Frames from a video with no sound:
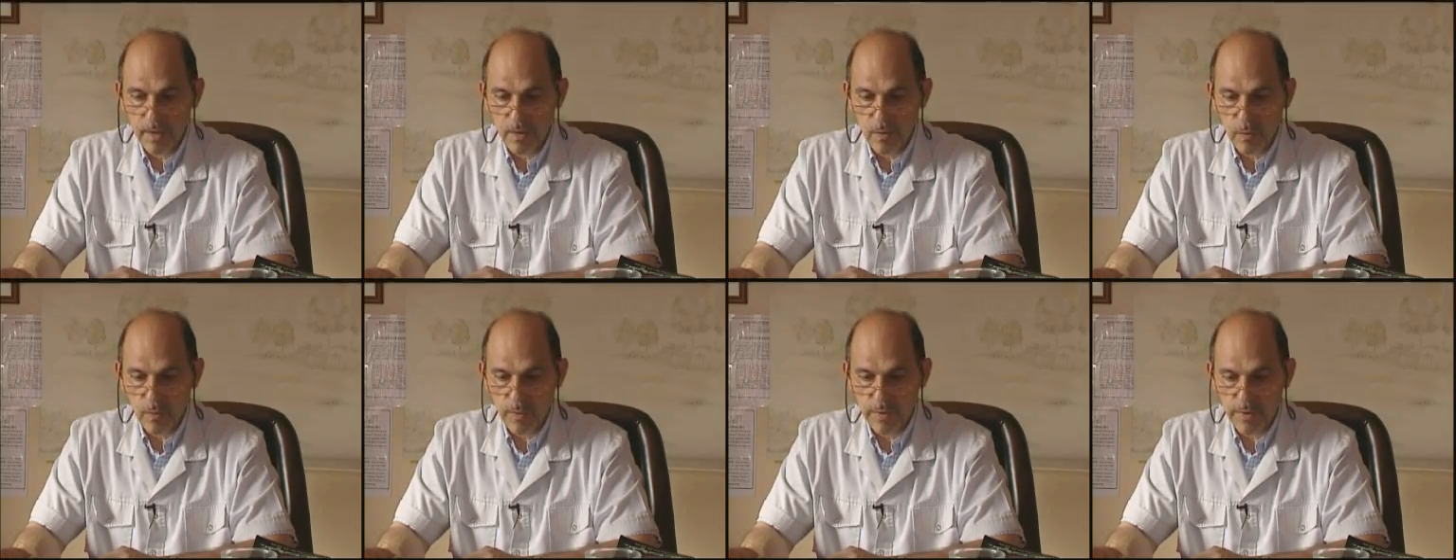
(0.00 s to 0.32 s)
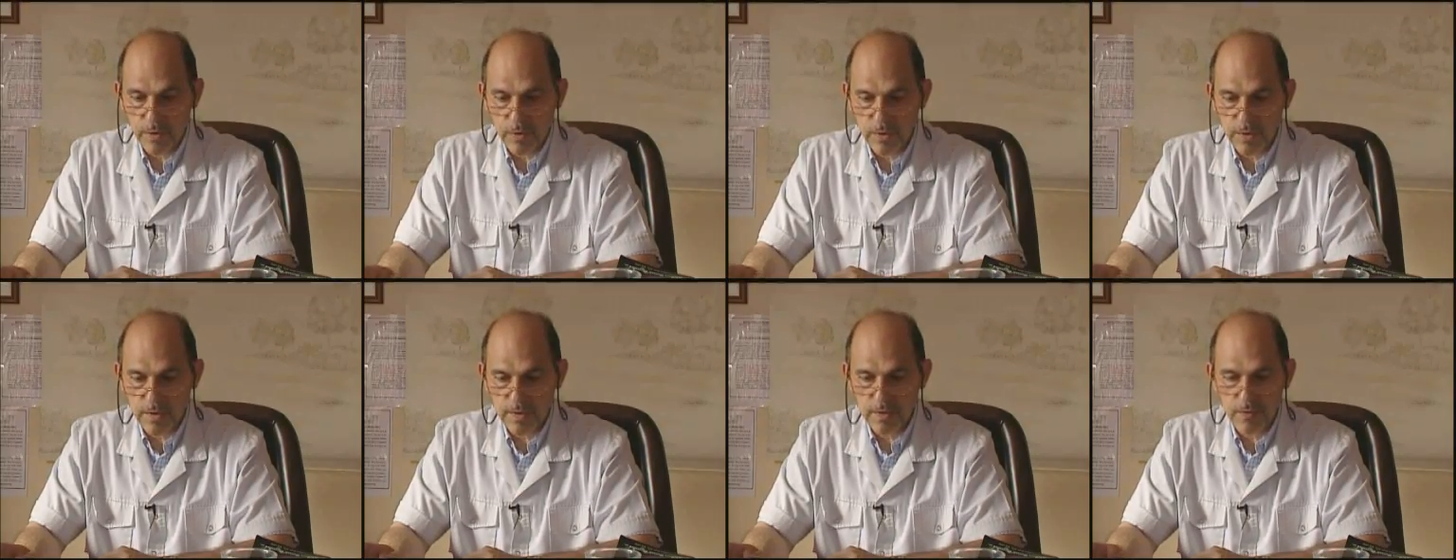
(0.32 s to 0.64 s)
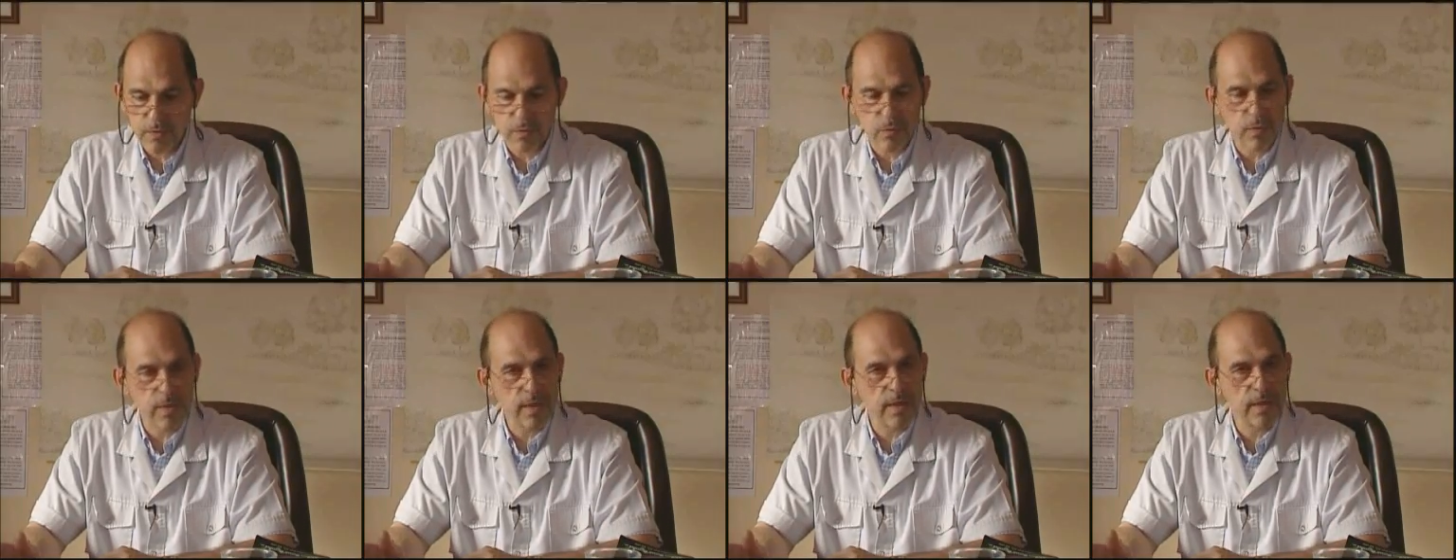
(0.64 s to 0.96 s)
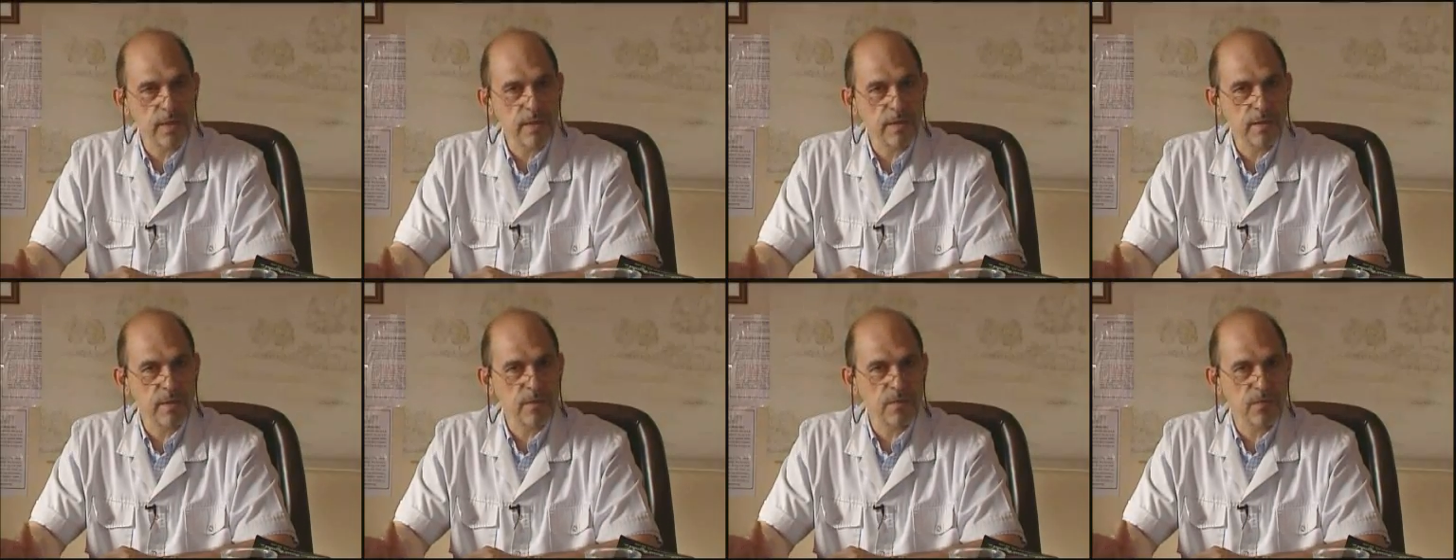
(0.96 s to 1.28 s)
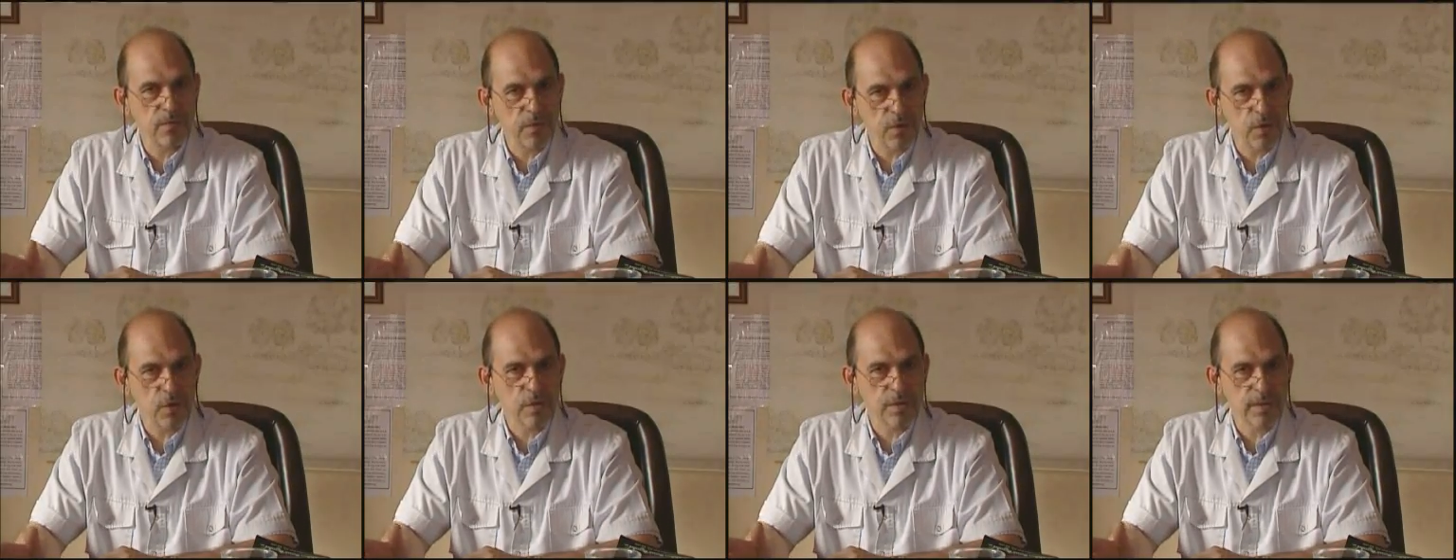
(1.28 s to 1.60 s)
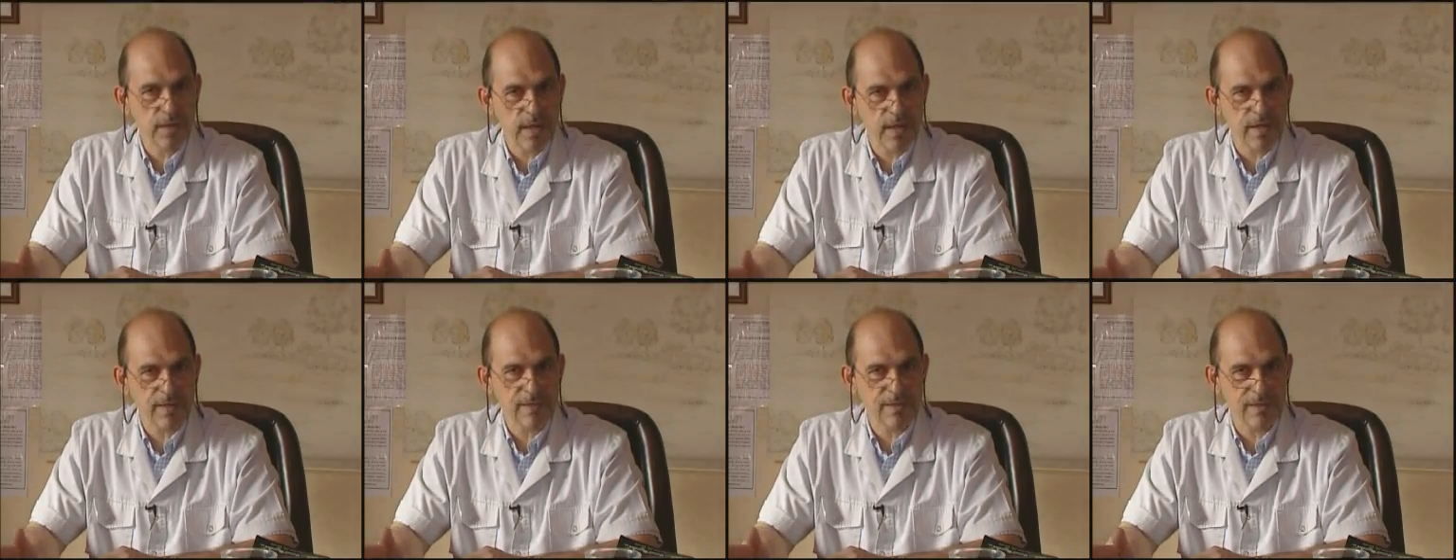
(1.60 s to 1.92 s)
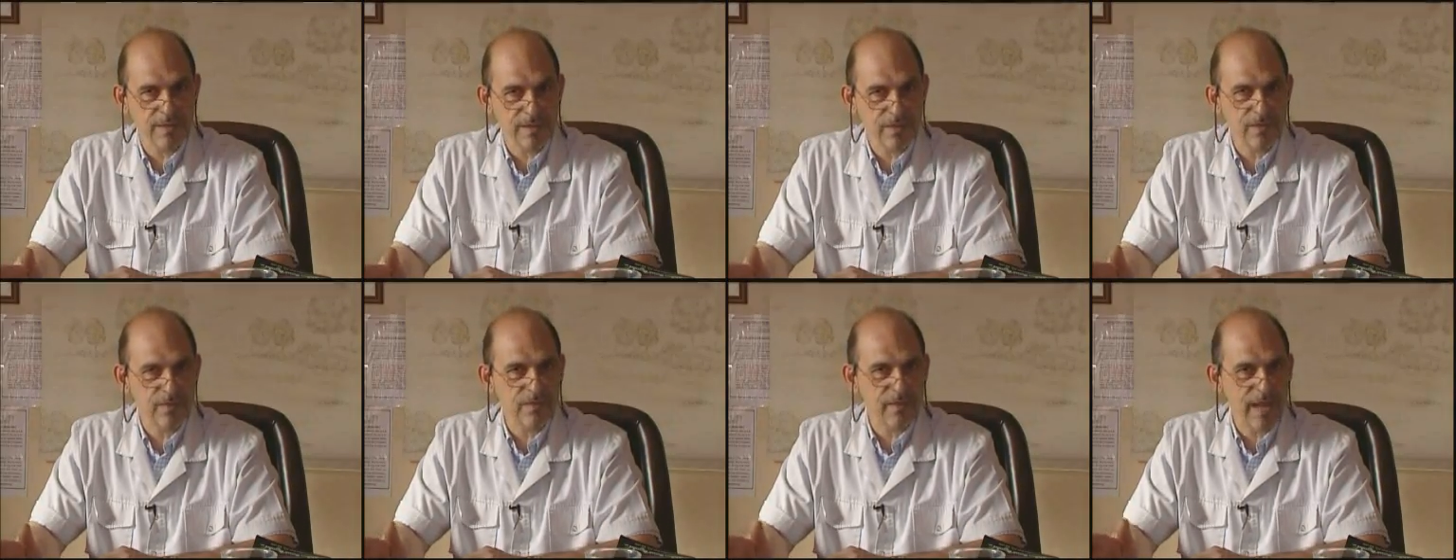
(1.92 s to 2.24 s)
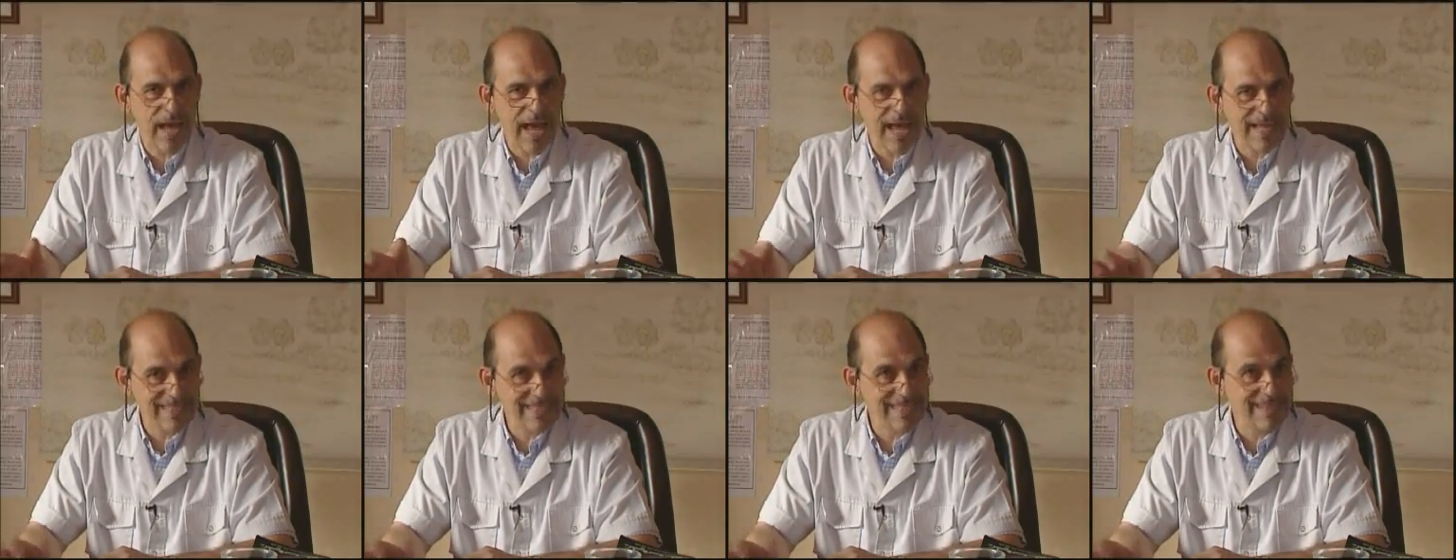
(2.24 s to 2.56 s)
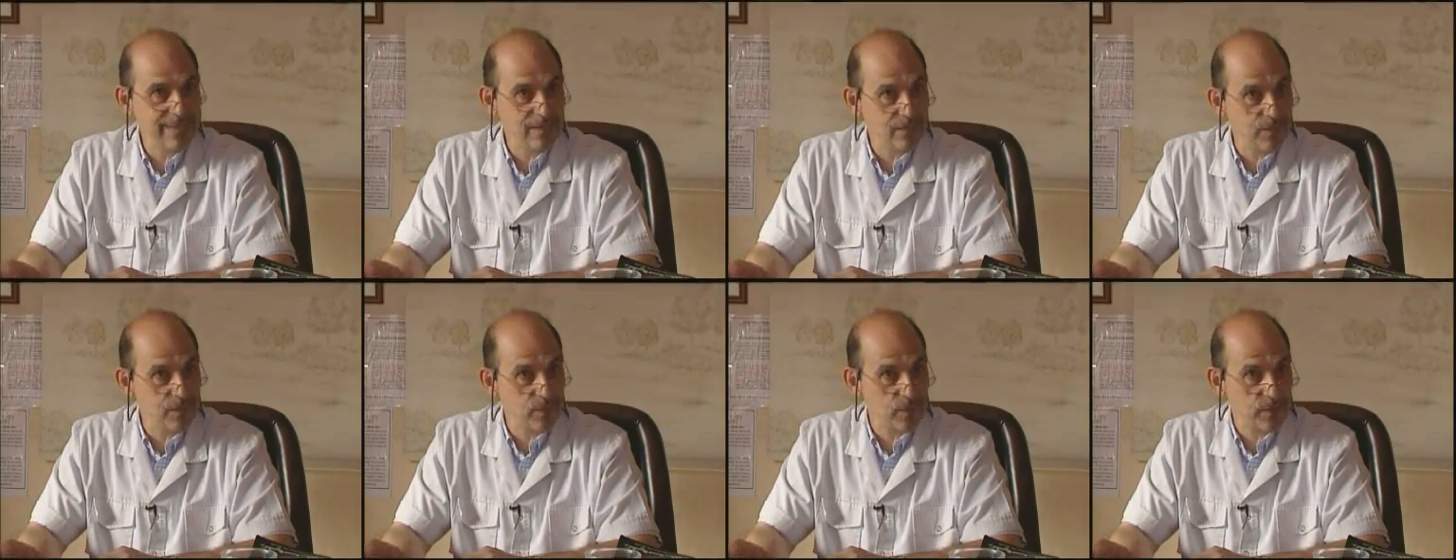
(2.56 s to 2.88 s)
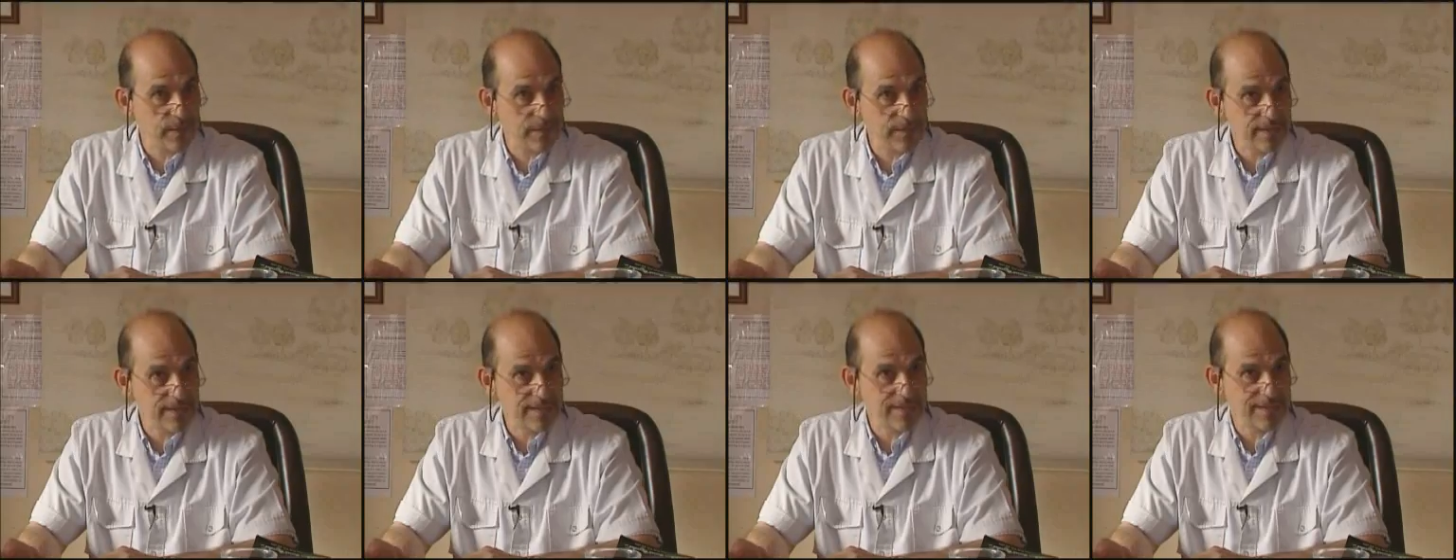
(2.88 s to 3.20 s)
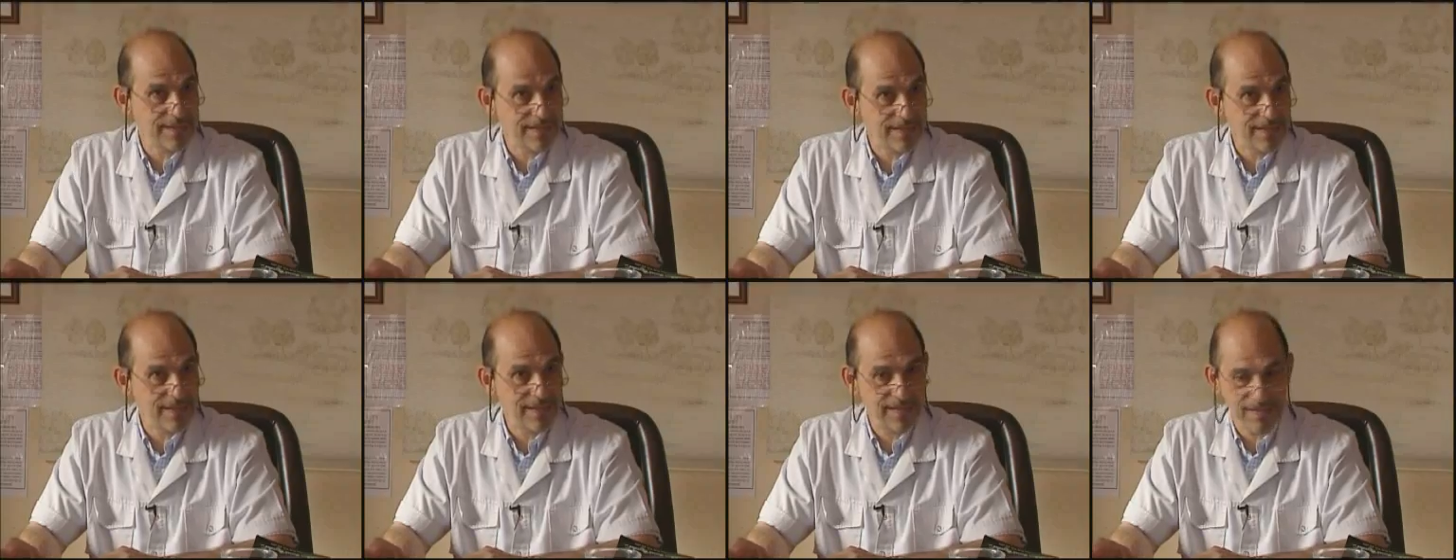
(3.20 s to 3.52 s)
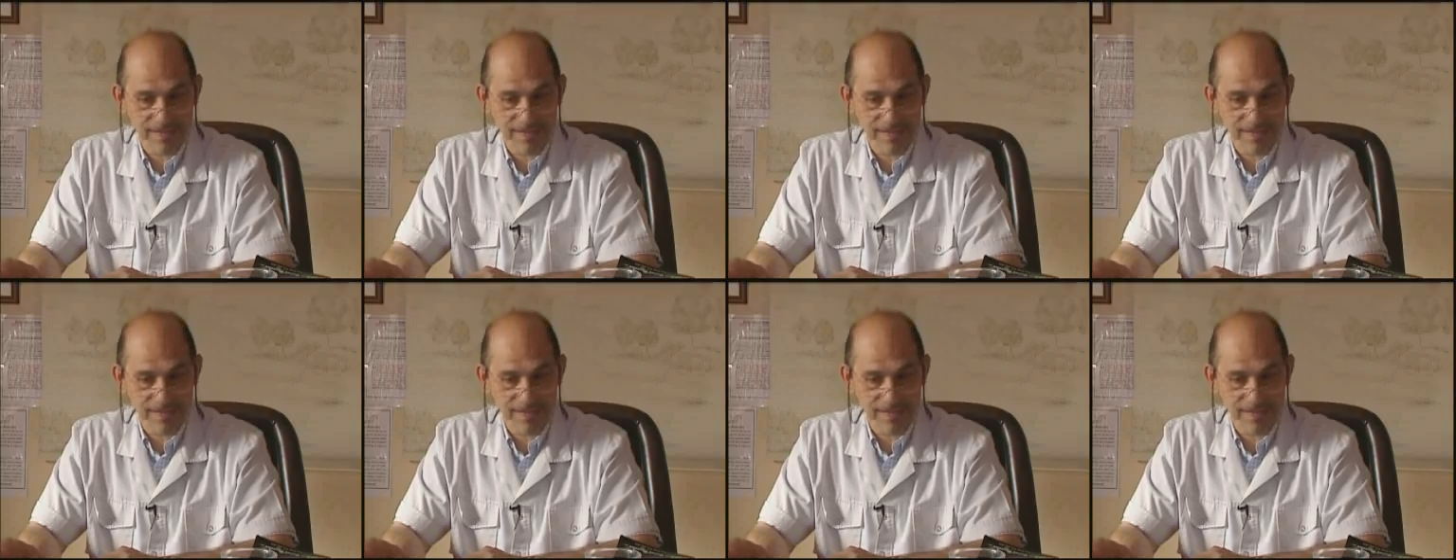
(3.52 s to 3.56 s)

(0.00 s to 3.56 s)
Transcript: which is really the first cousin of antifreeze